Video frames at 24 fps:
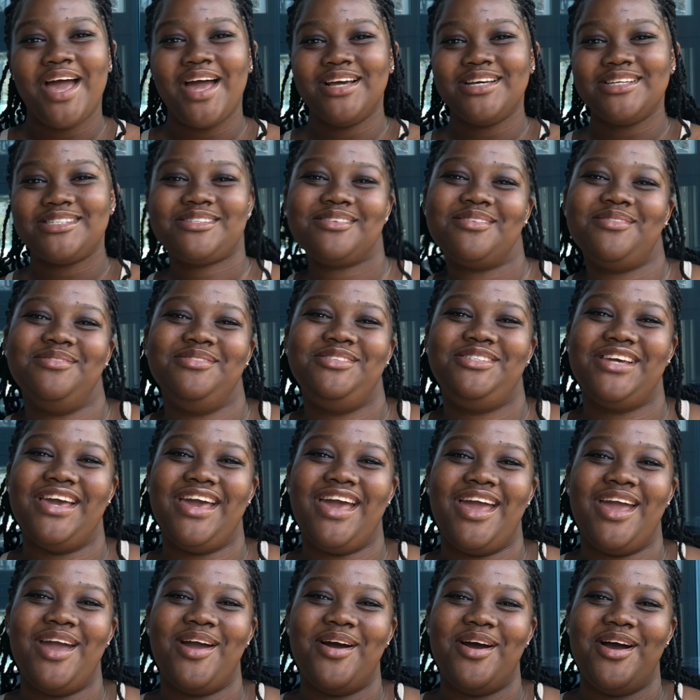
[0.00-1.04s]
so
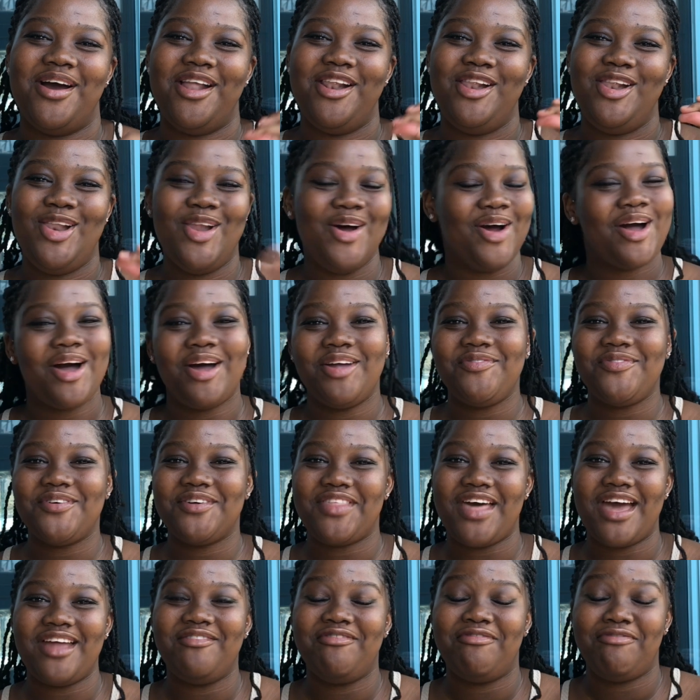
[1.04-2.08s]
Jay, look out for
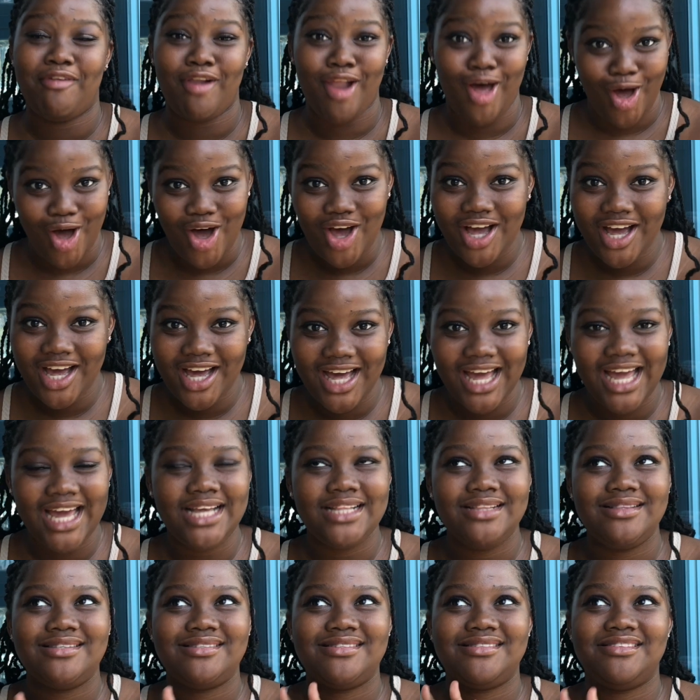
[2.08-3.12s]
that vlog.
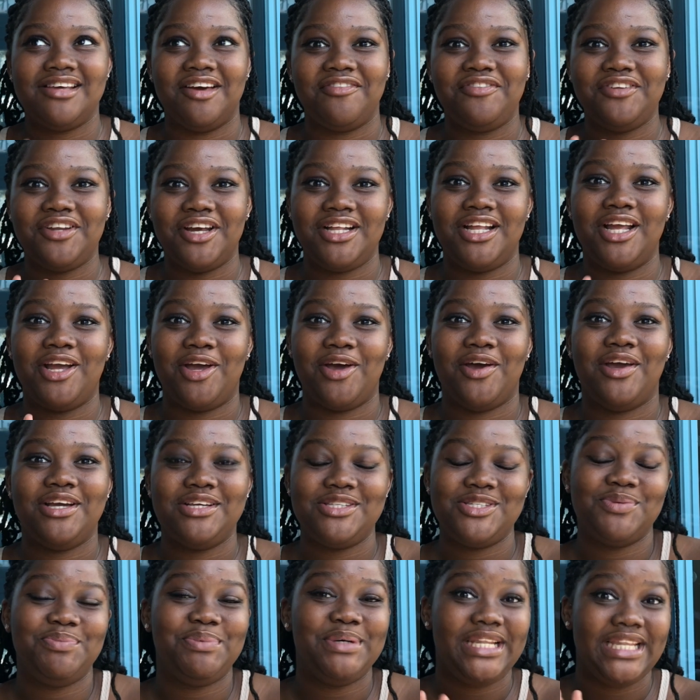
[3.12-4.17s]
It's definitely going
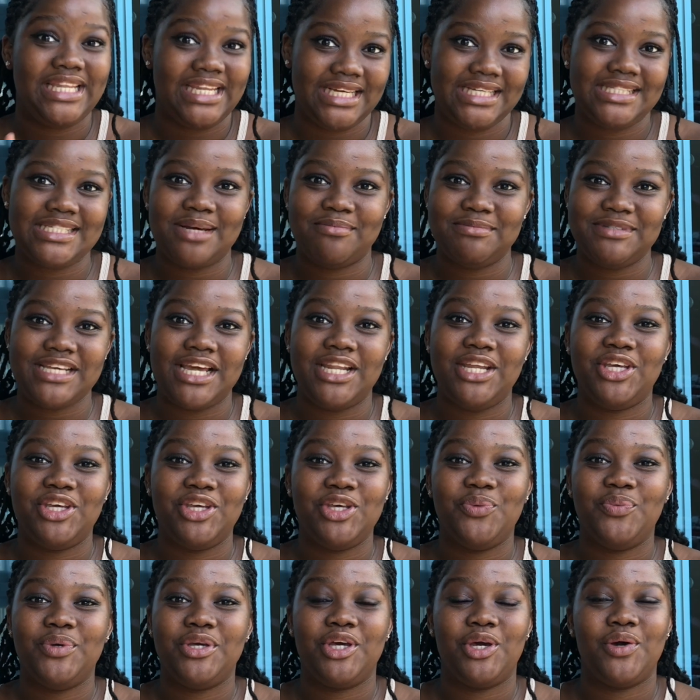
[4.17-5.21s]
to be lit. I'm telling
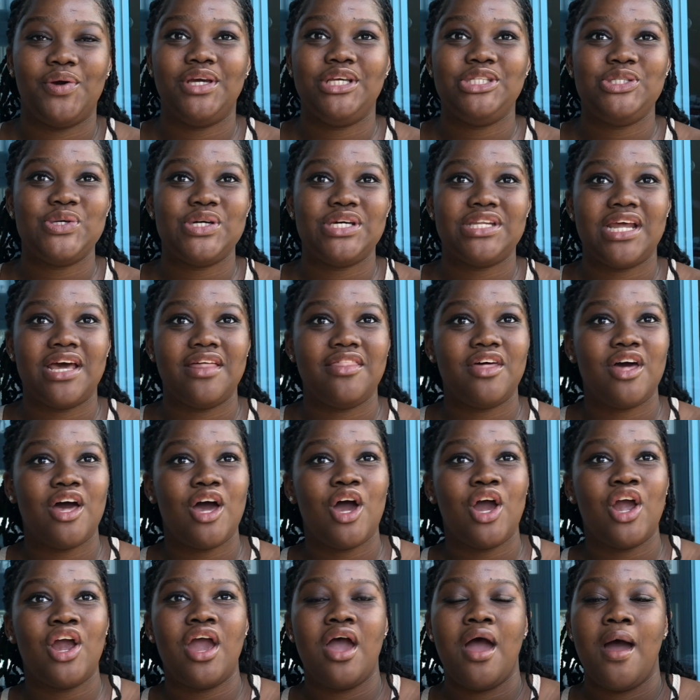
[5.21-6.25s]
you, we're going to
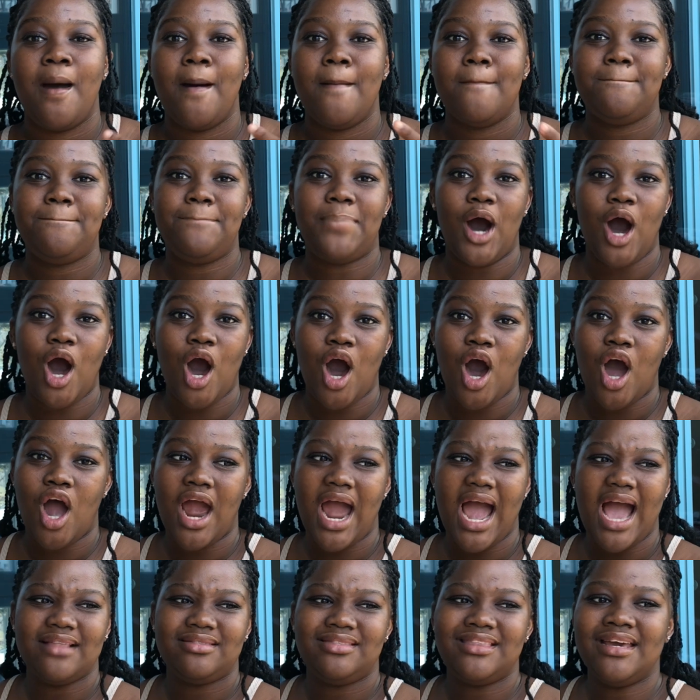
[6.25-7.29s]
another bar.
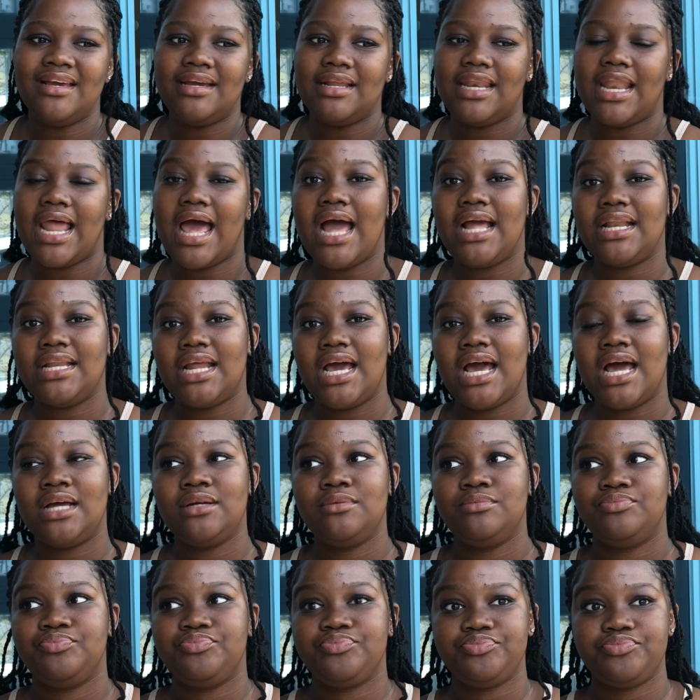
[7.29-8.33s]
I think Lana,
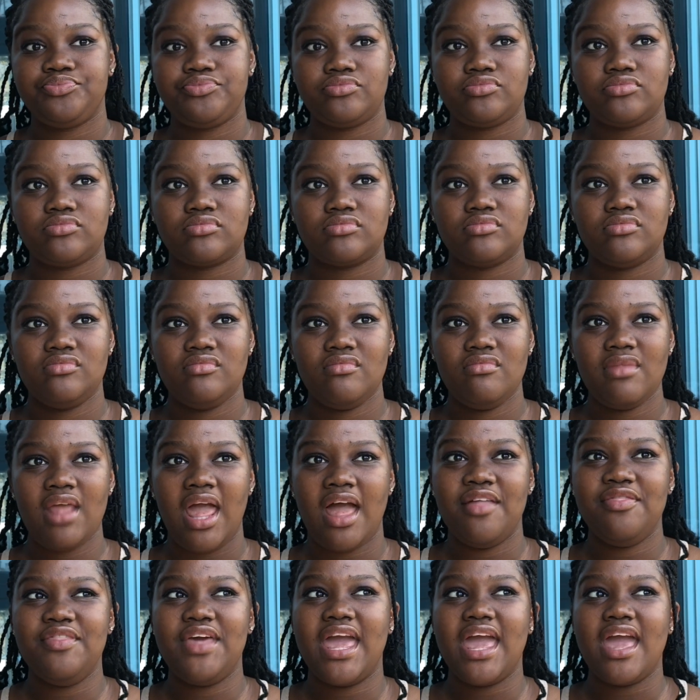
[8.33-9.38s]

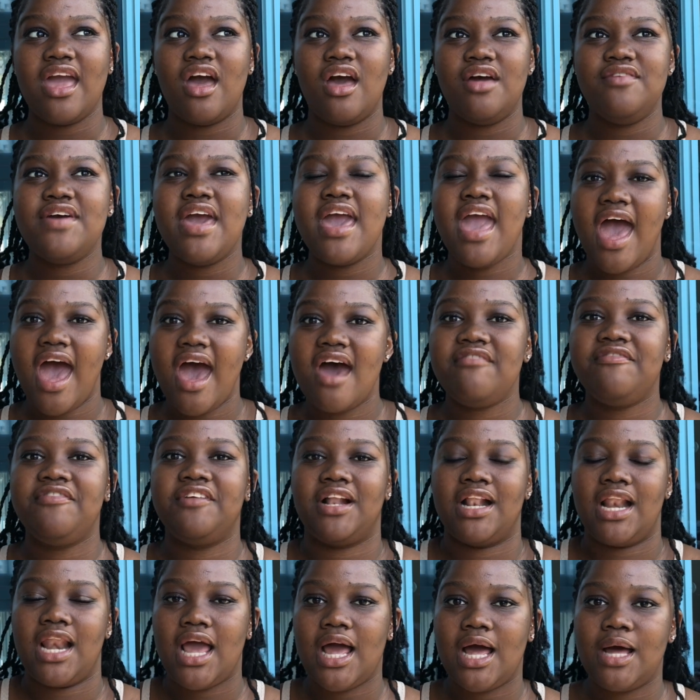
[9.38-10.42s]
they have
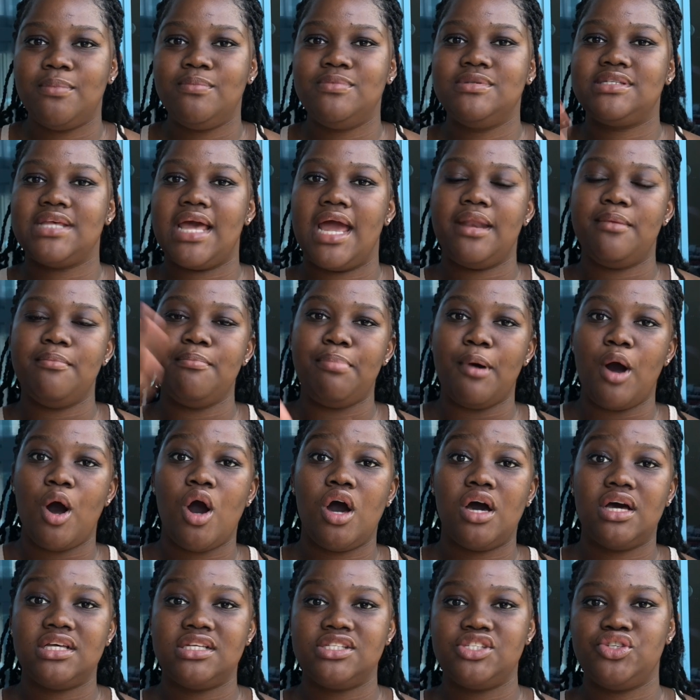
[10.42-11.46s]
clubs and
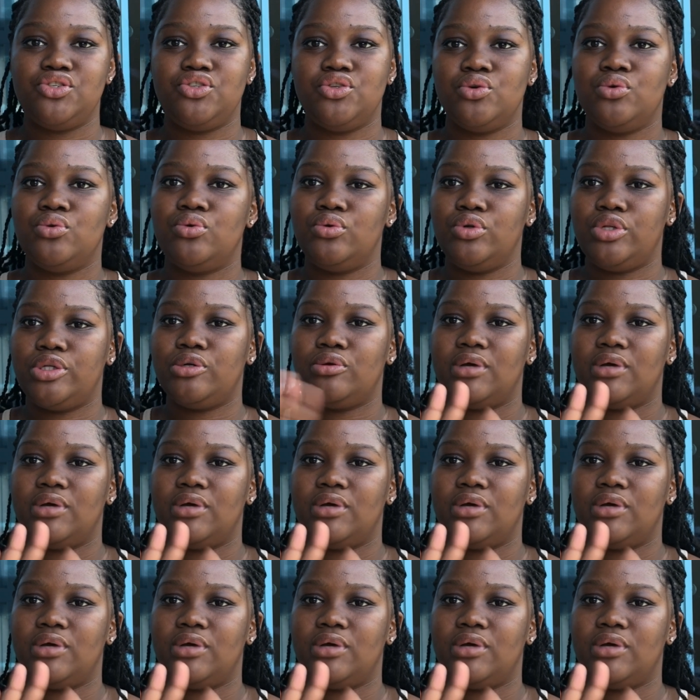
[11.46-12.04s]
bars, you know,